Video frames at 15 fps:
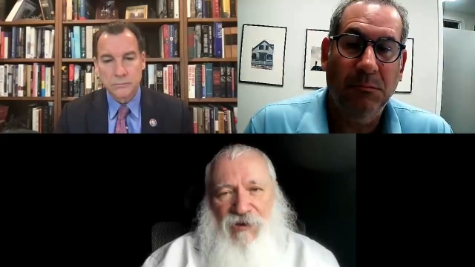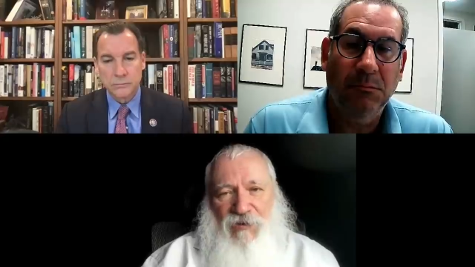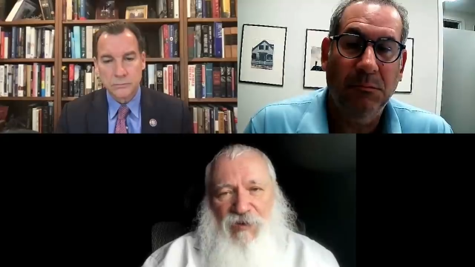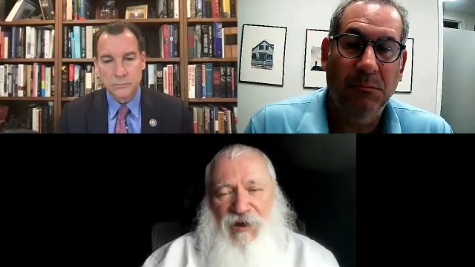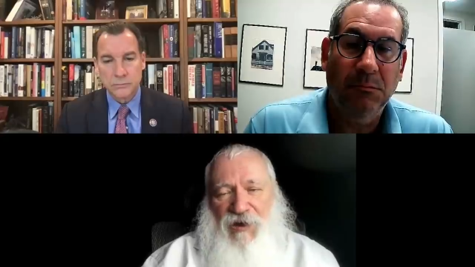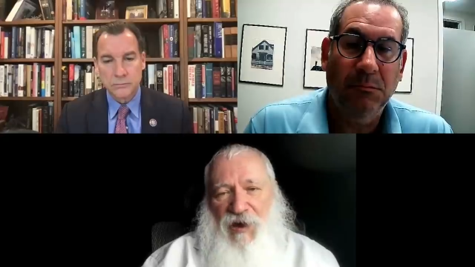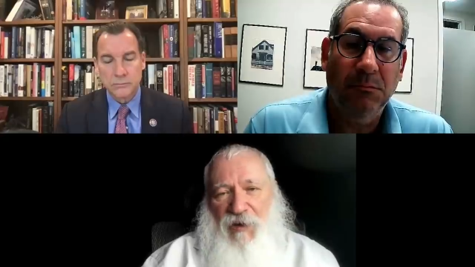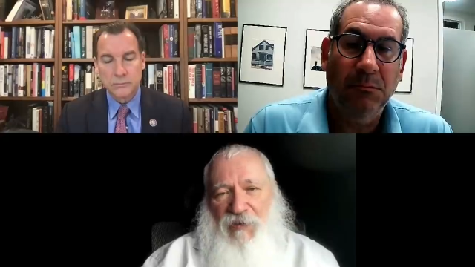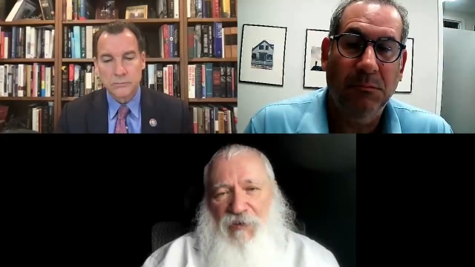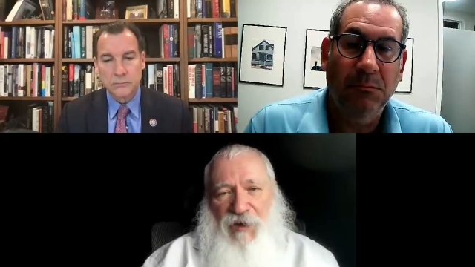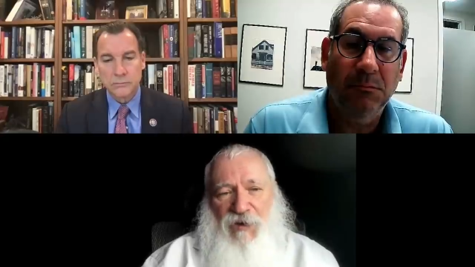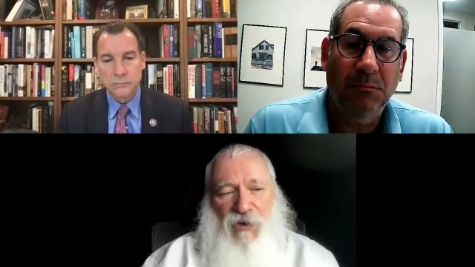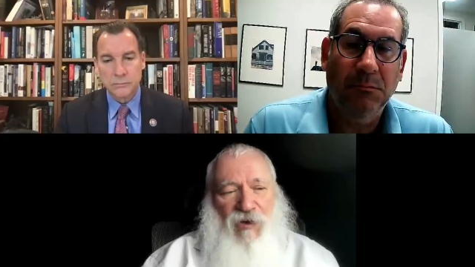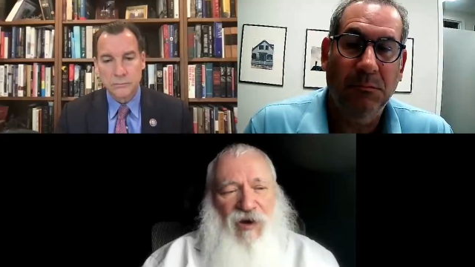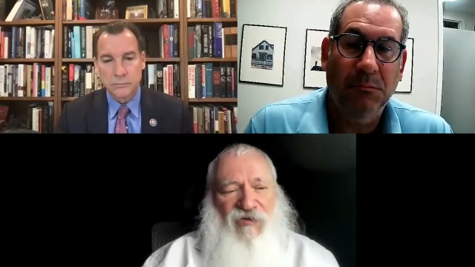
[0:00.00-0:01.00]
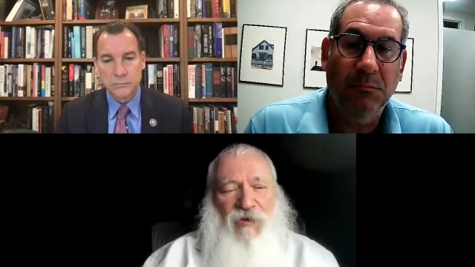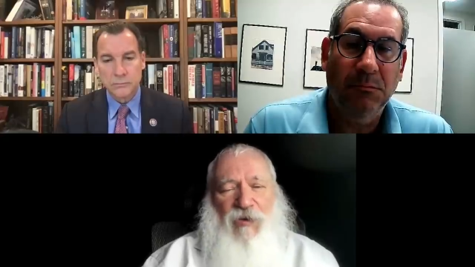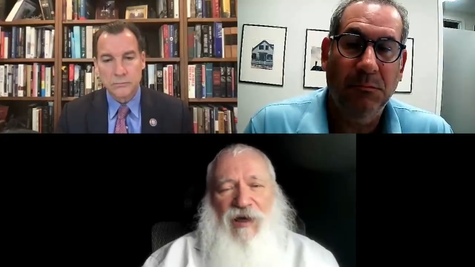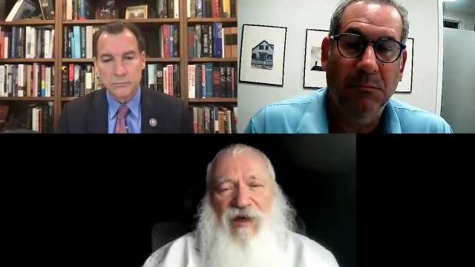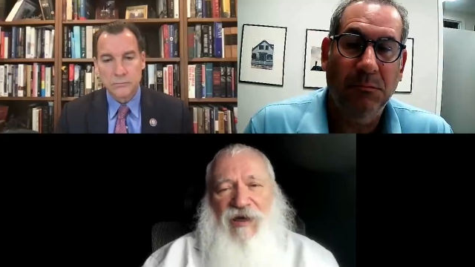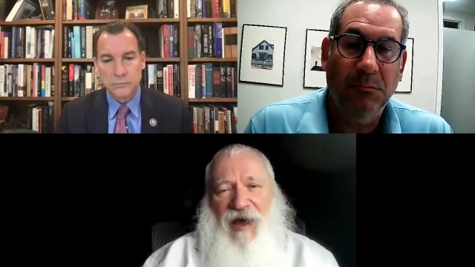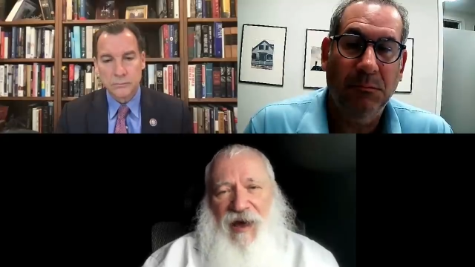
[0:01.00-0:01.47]
Speaker 1: to beat up on whoever
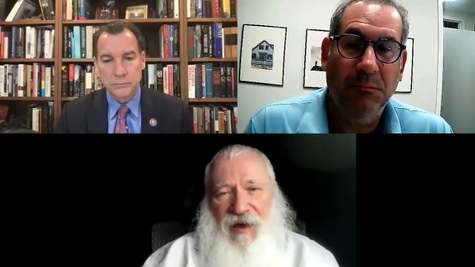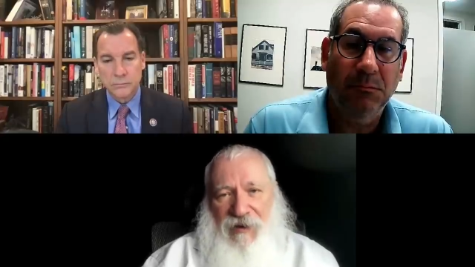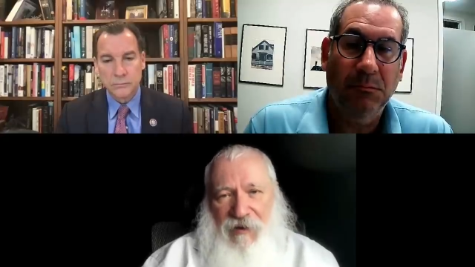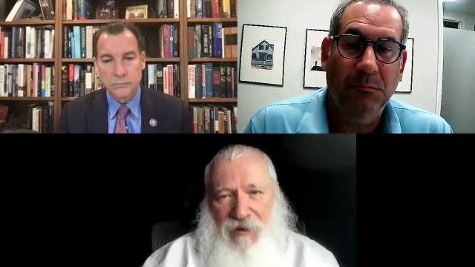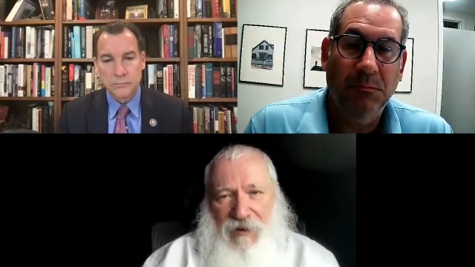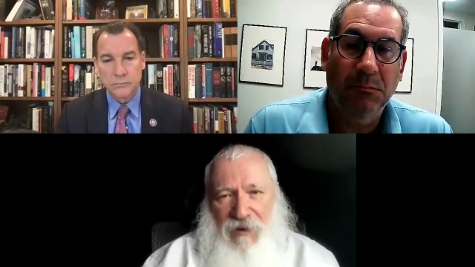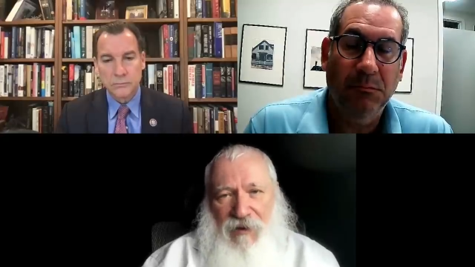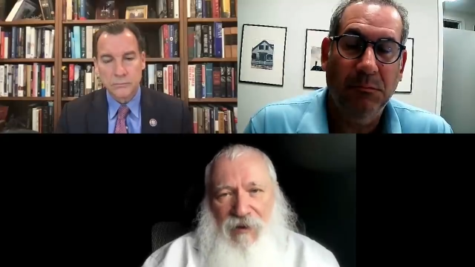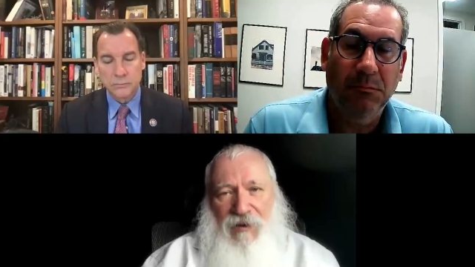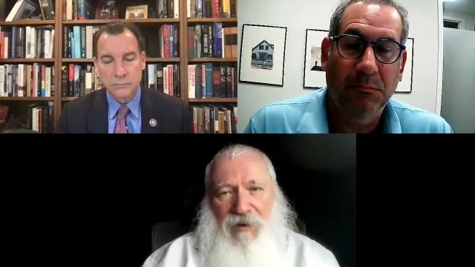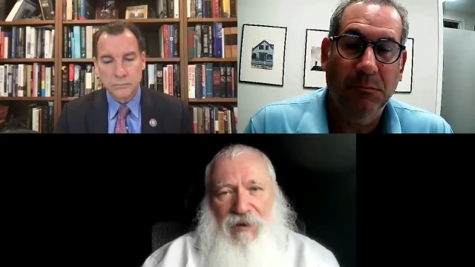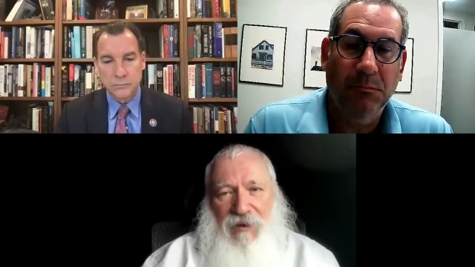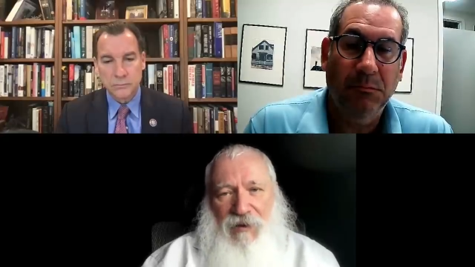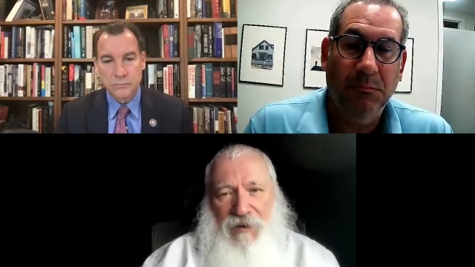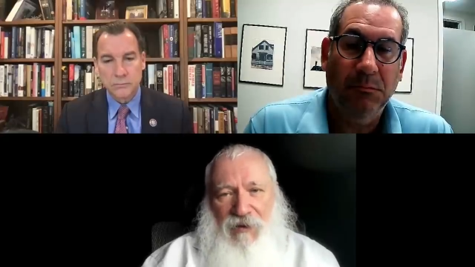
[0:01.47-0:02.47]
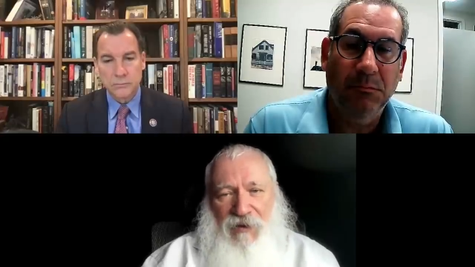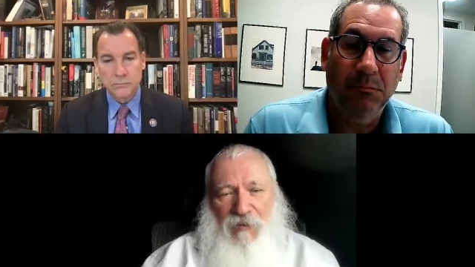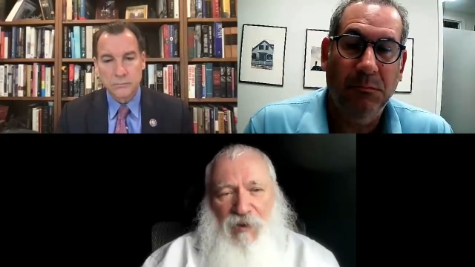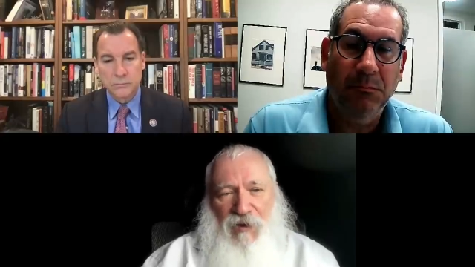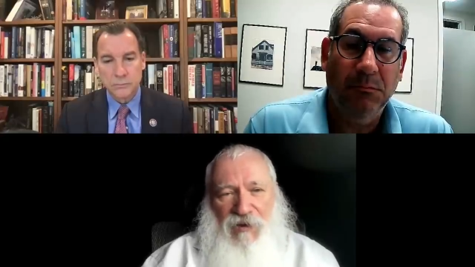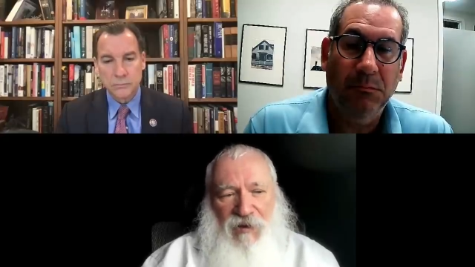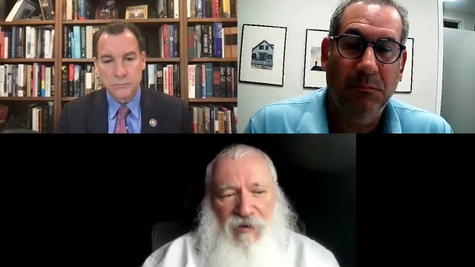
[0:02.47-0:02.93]
we can you uh, know, the,
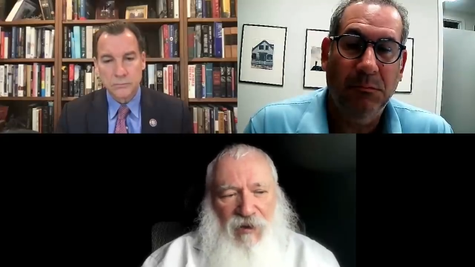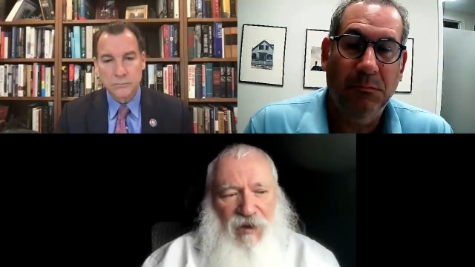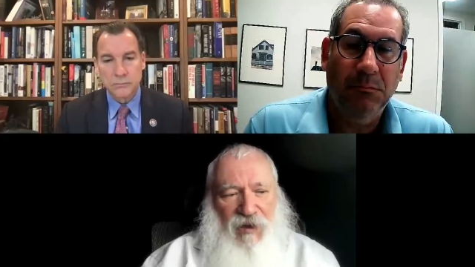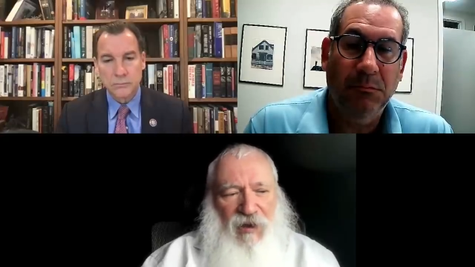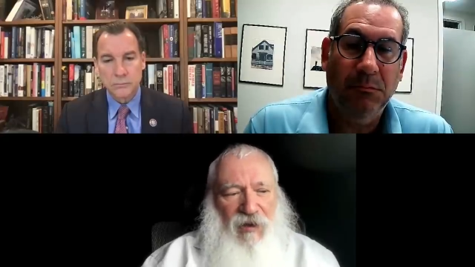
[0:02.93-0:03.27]
the,